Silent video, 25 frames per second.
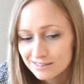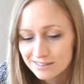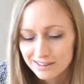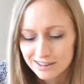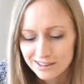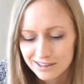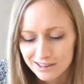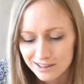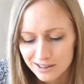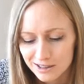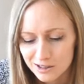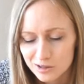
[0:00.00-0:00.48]
Are
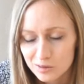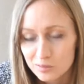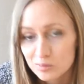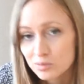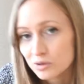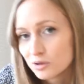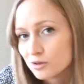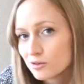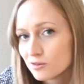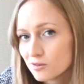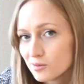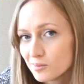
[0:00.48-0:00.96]
you going to
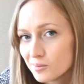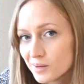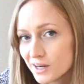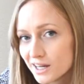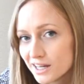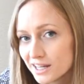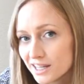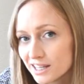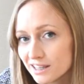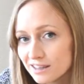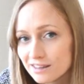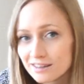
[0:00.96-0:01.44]
improve
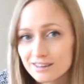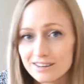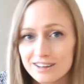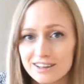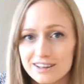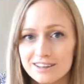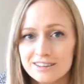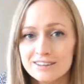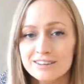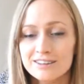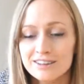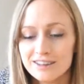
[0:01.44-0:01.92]
upon it?
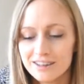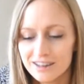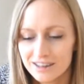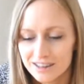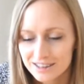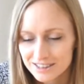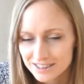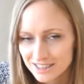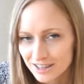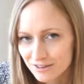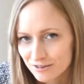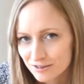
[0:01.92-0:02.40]
Then
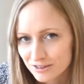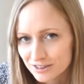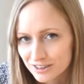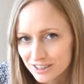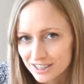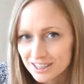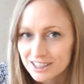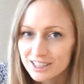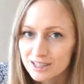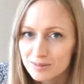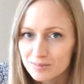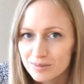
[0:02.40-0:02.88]

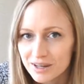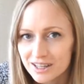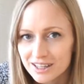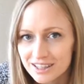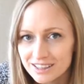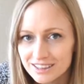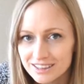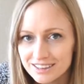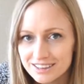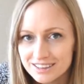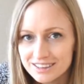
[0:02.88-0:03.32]
definitely keep it.